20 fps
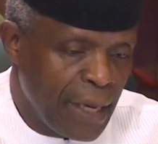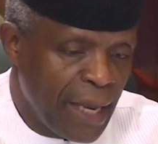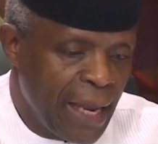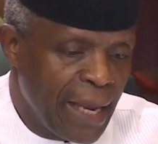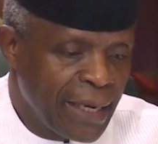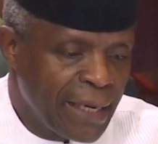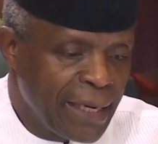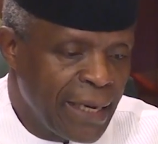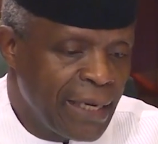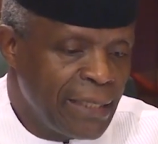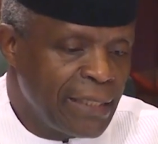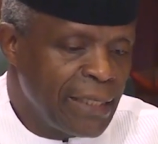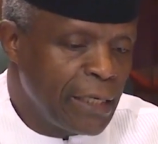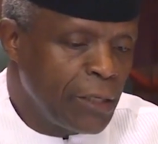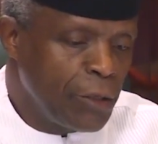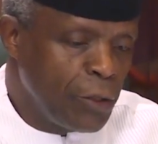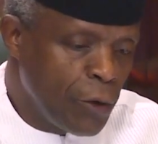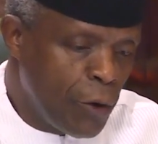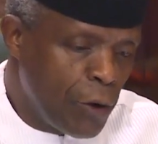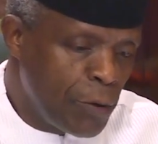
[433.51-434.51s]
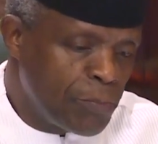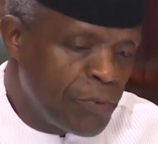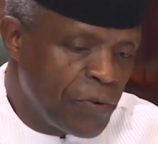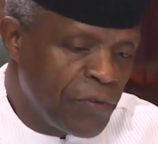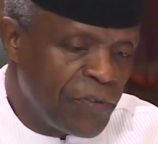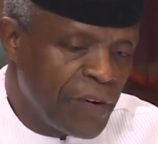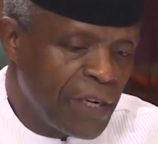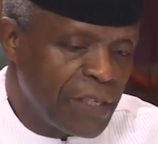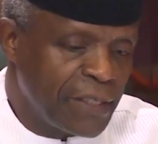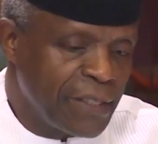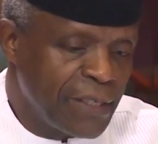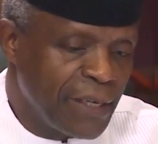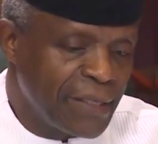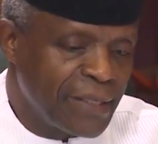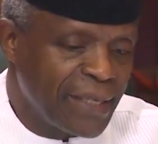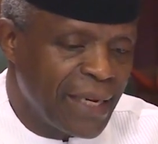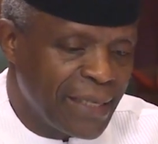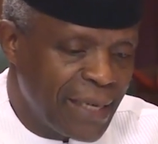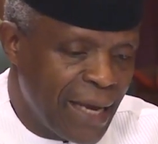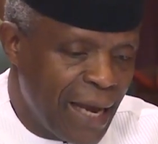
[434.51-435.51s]
engaging young
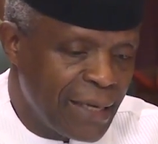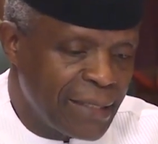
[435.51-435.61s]
professionals and